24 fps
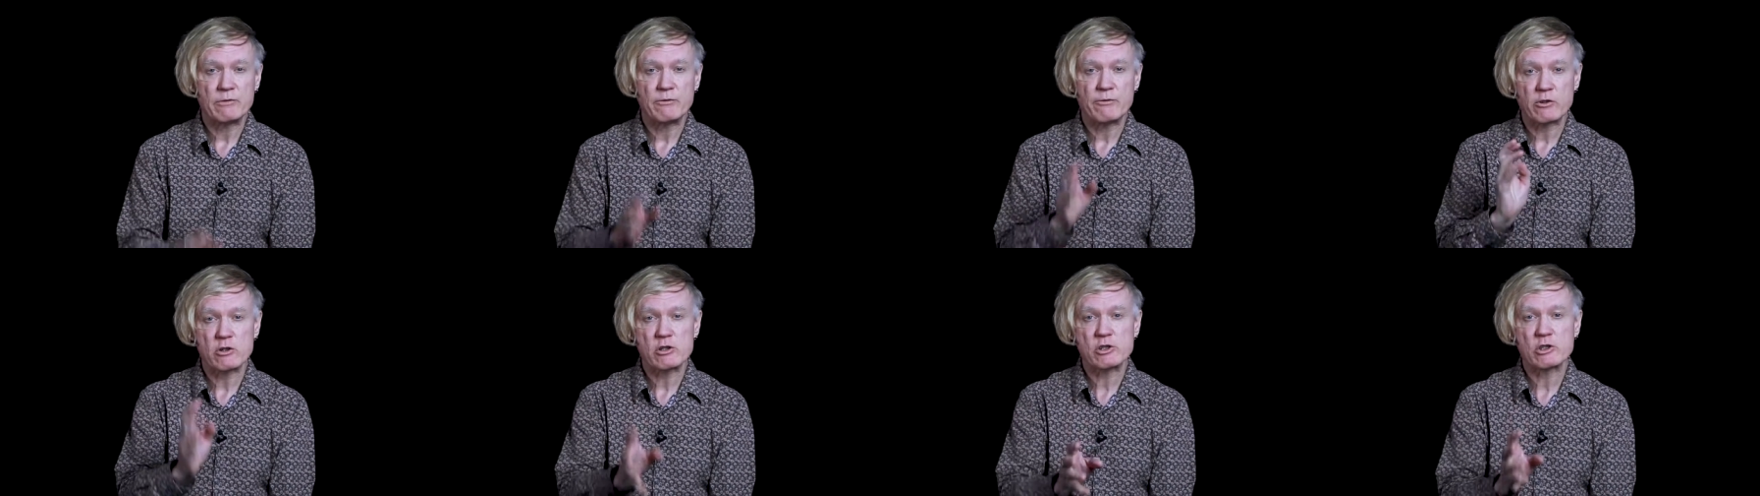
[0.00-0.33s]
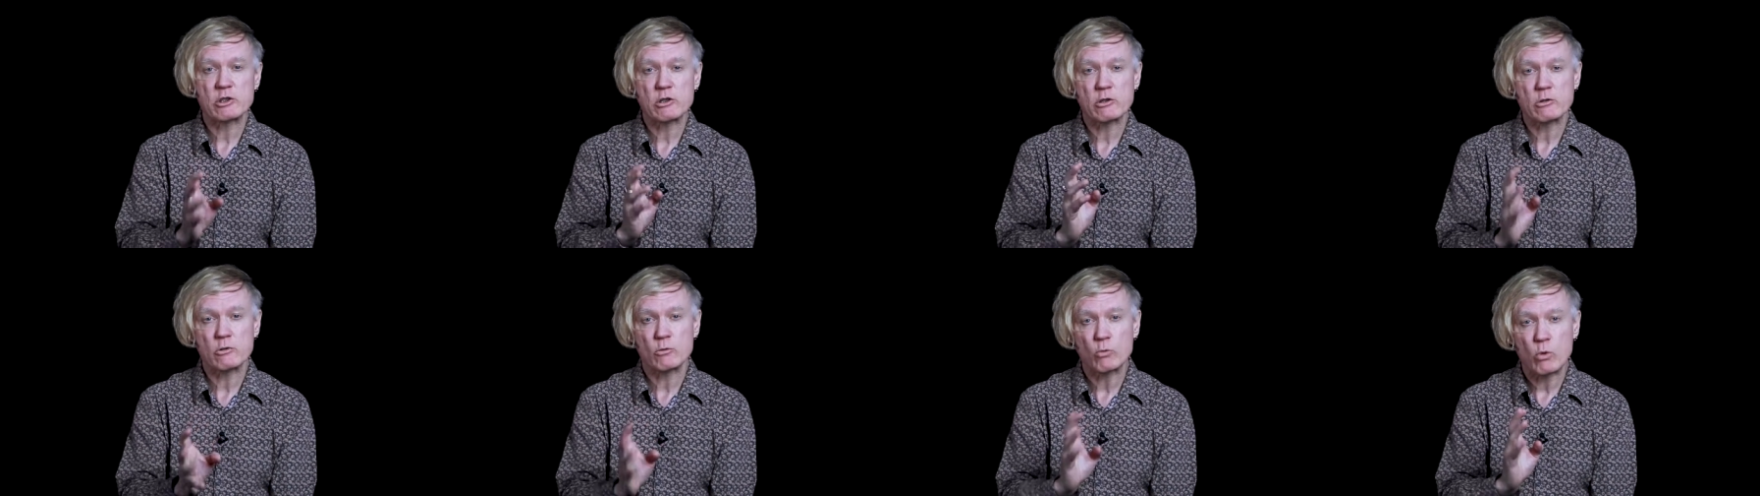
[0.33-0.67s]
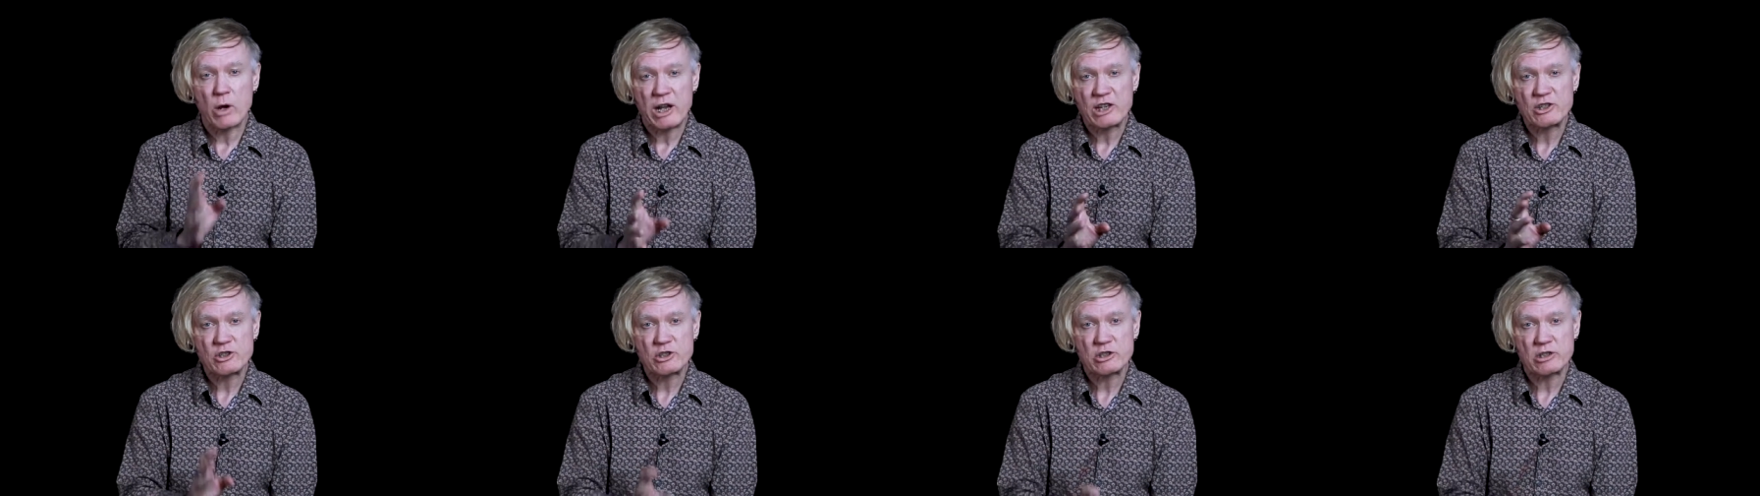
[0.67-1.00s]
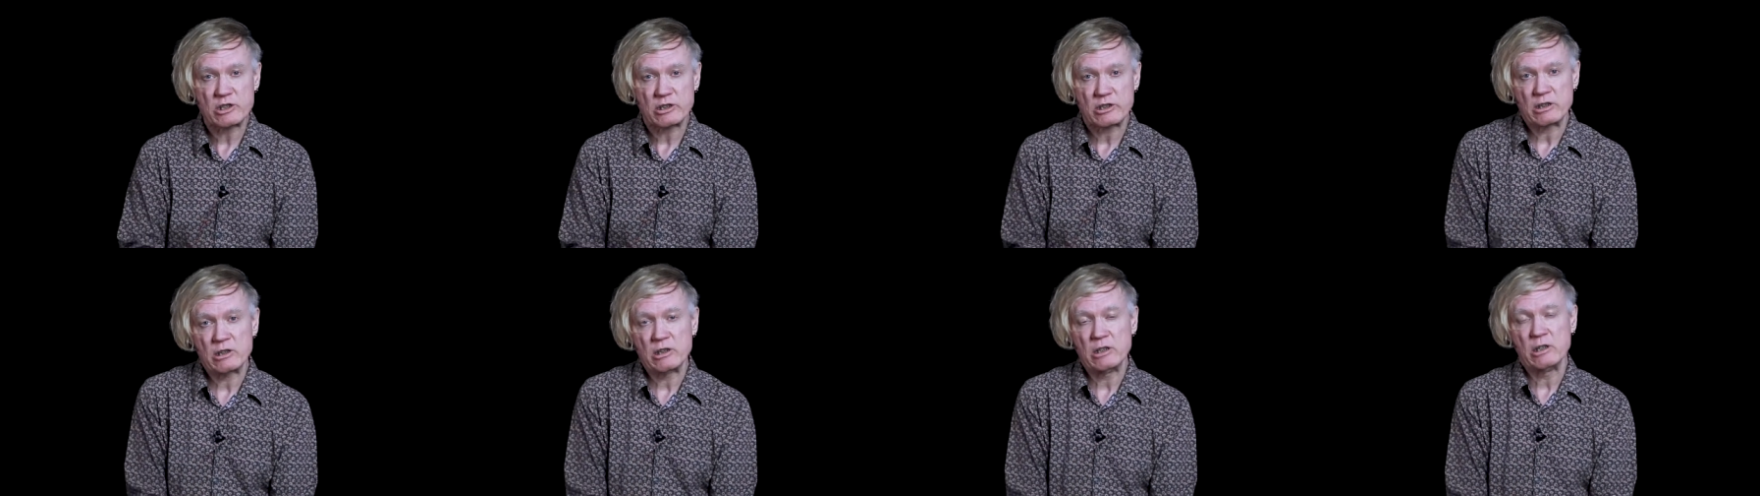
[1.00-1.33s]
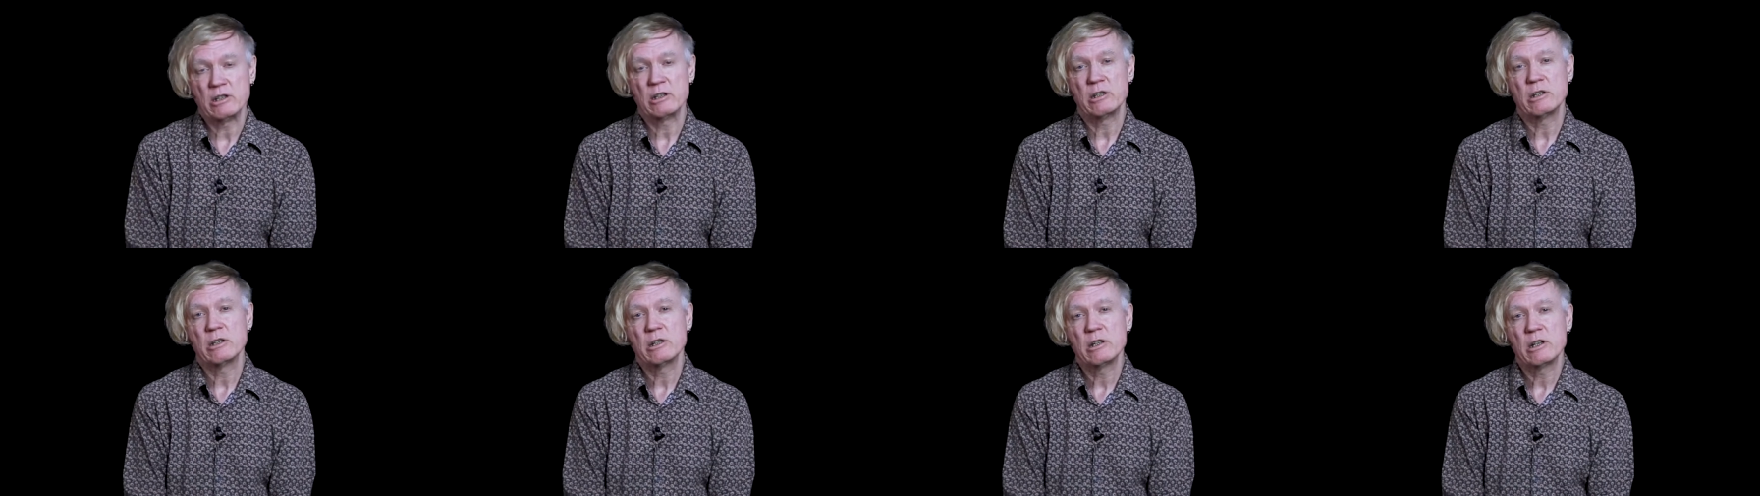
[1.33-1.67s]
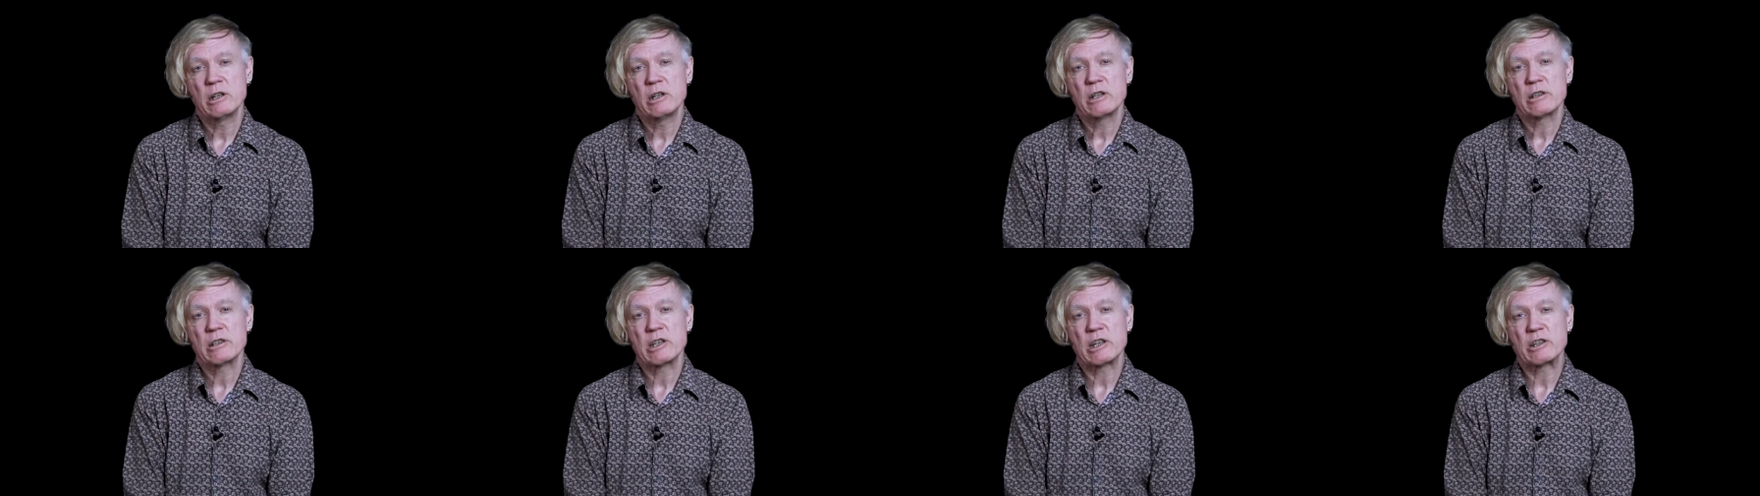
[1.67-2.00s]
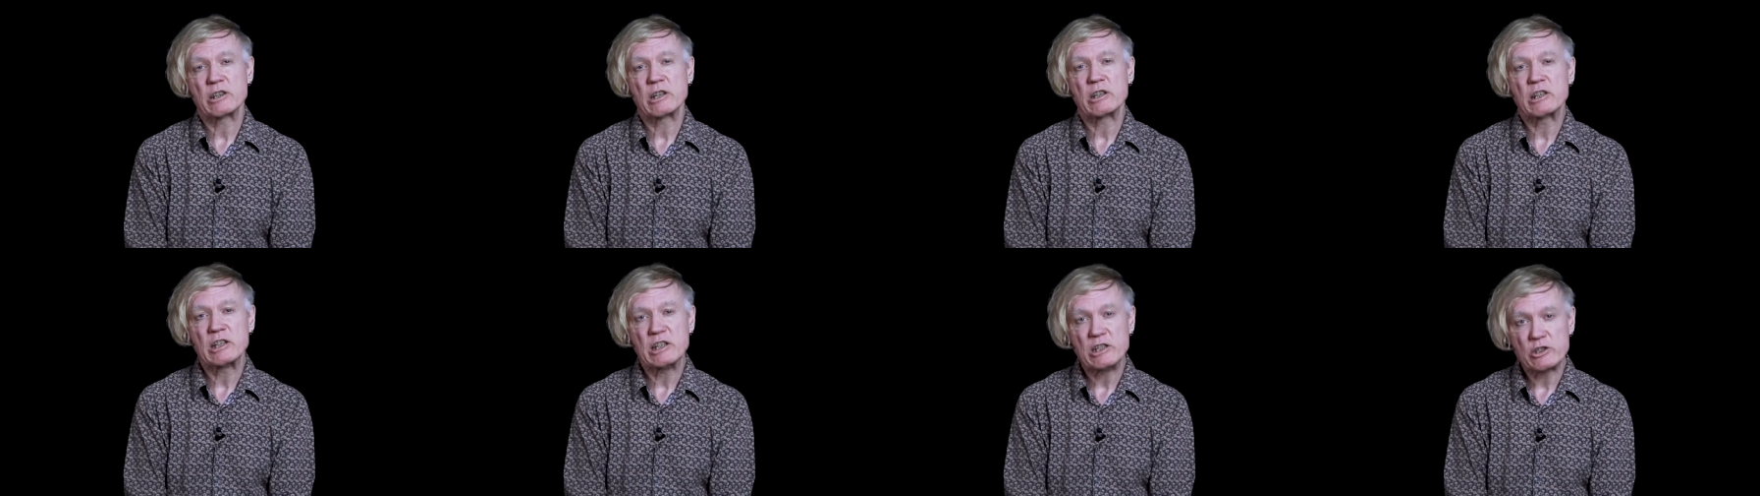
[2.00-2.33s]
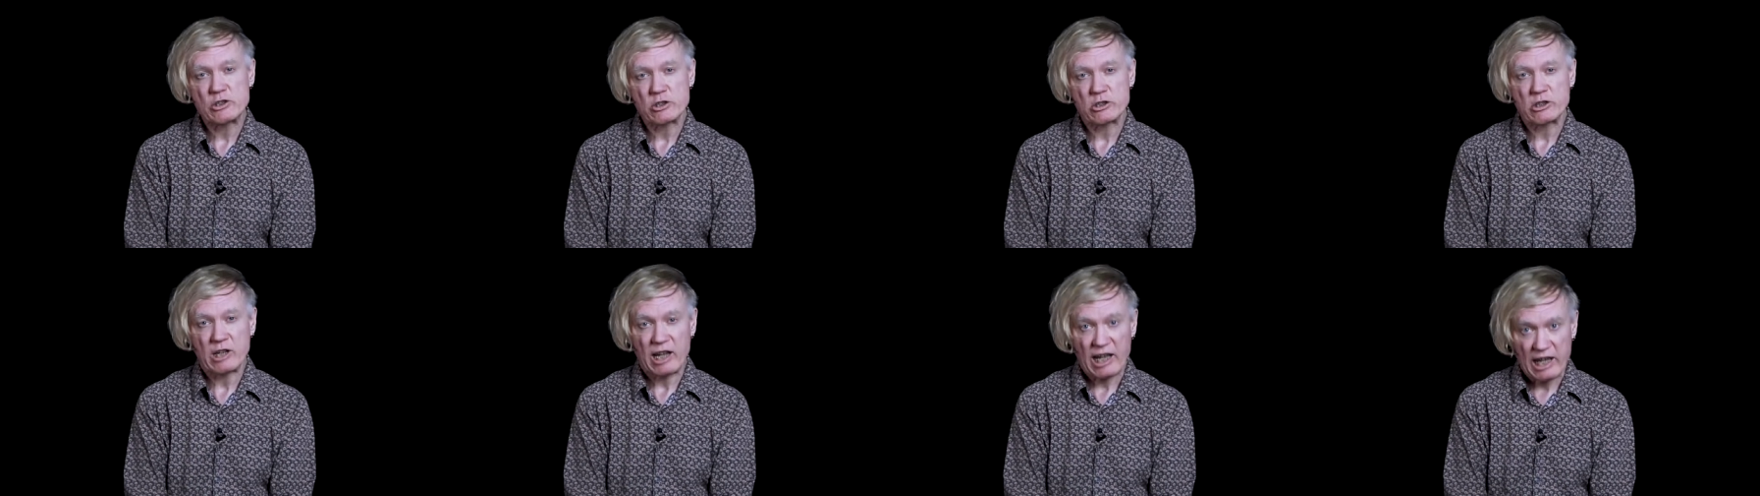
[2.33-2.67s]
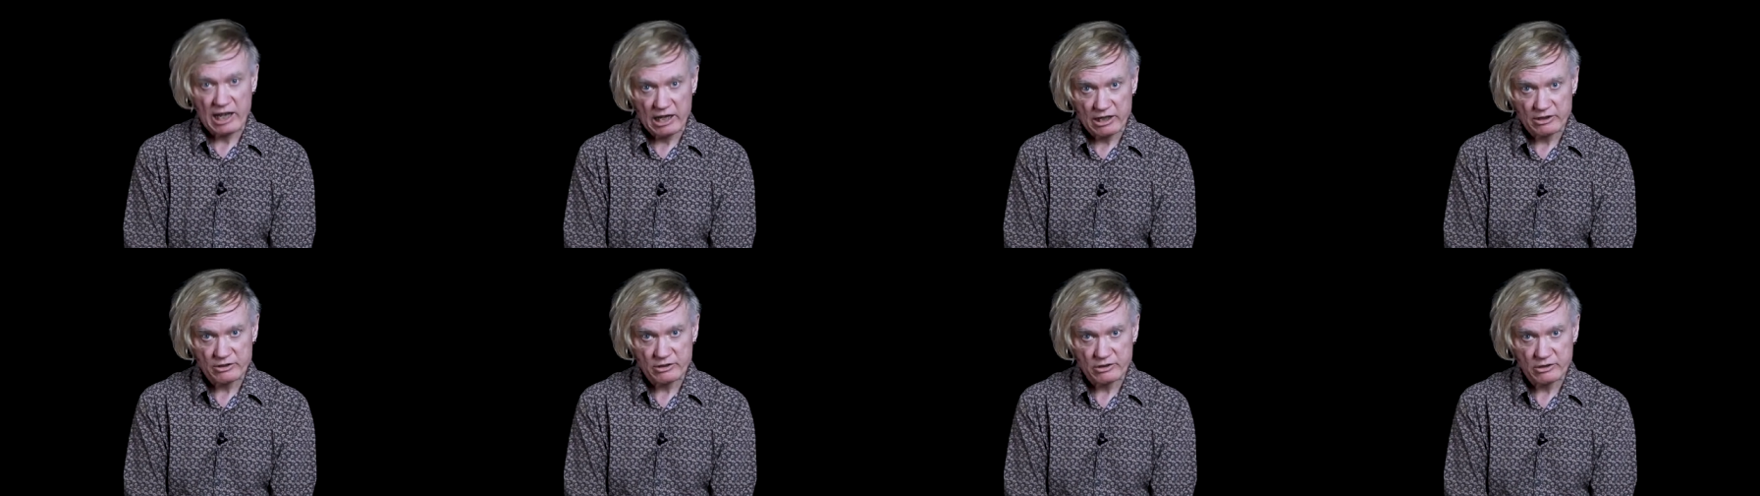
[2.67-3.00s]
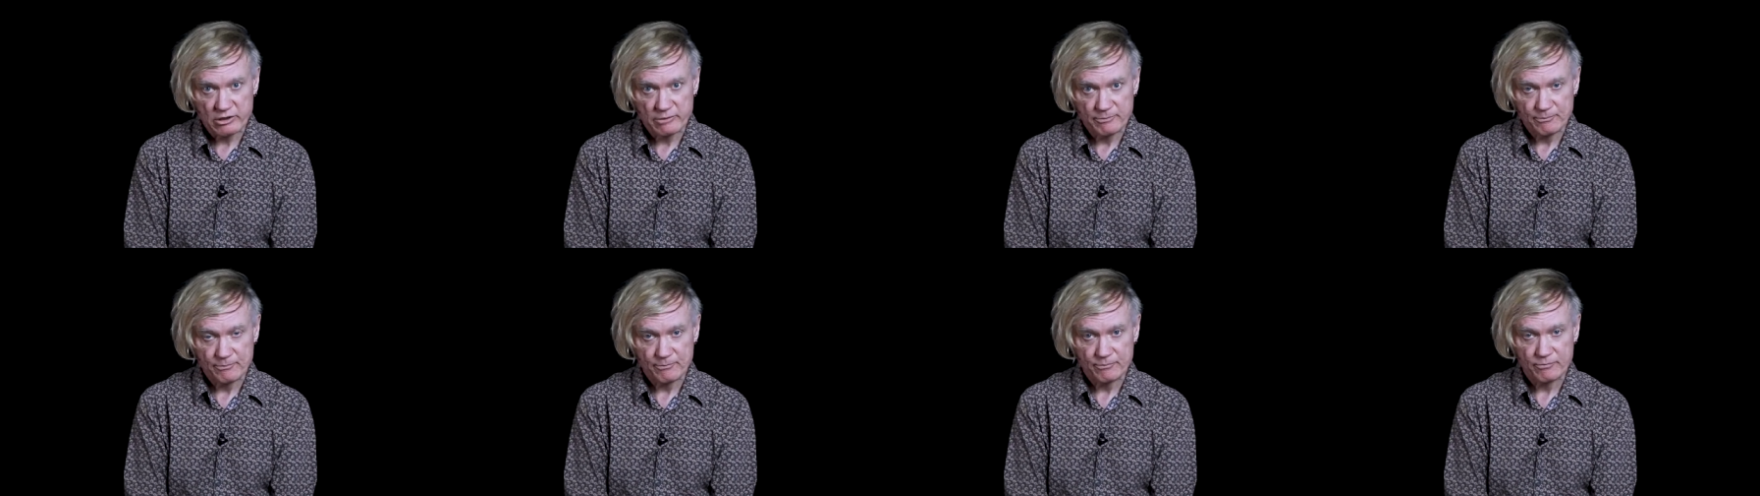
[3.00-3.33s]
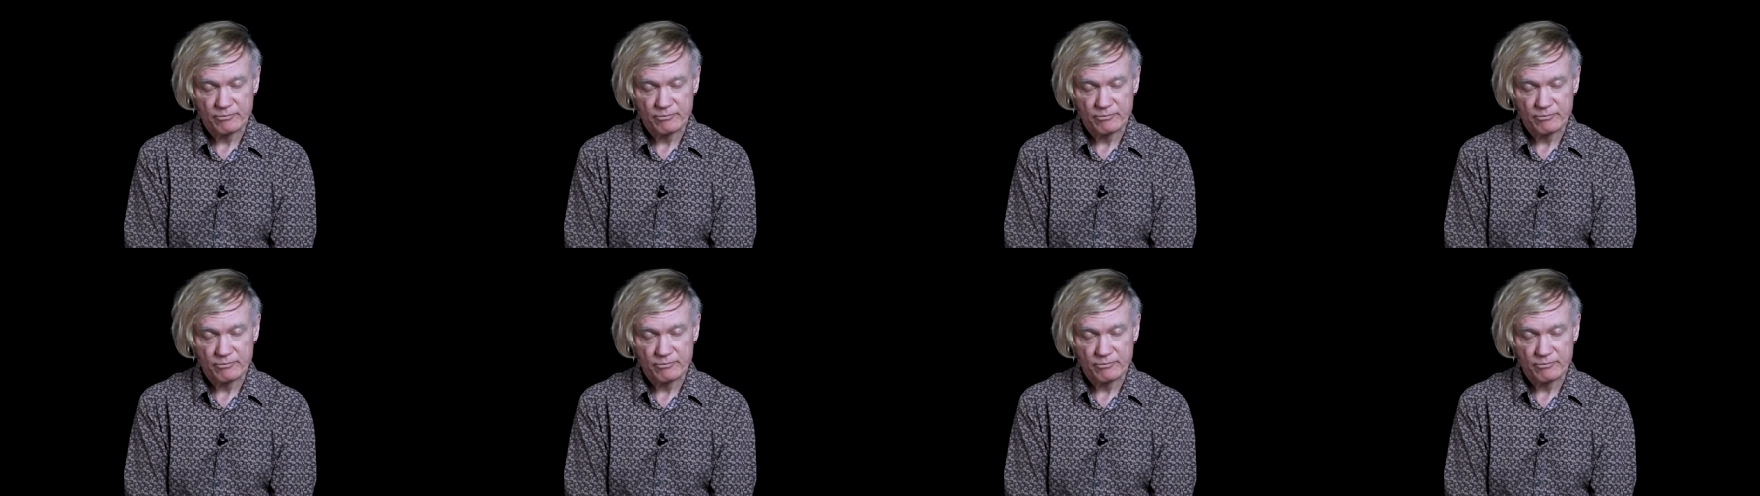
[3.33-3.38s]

first question that the teacher asked